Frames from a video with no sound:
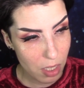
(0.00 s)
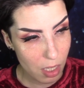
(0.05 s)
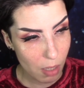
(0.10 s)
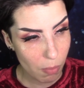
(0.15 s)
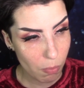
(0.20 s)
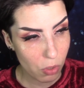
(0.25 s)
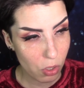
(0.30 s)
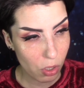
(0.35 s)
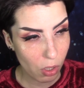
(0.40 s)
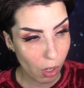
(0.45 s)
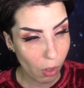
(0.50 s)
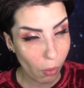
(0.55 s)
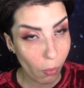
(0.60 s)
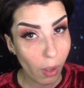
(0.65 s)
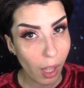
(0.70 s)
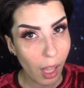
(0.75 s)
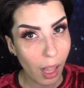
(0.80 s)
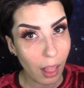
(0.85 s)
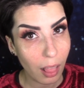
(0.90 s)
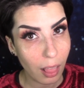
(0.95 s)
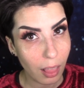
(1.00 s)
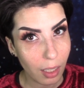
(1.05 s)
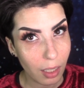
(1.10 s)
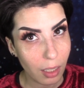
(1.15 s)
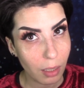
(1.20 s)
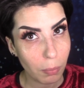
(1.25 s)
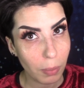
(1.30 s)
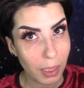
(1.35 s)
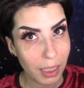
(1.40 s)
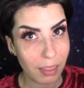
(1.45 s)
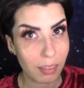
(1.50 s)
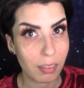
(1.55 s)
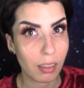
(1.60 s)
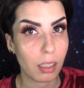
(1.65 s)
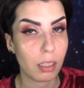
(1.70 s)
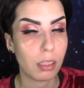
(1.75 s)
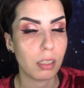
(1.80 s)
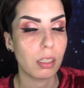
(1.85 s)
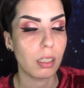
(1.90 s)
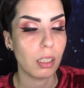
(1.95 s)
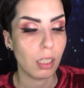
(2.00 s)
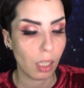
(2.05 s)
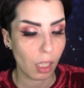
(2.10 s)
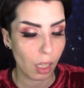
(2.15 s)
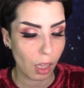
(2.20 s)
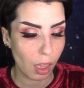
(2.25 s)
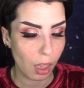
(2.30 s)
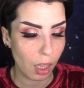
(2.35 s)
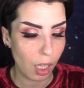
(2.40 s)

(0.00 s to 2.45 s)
seem to go a little bit darker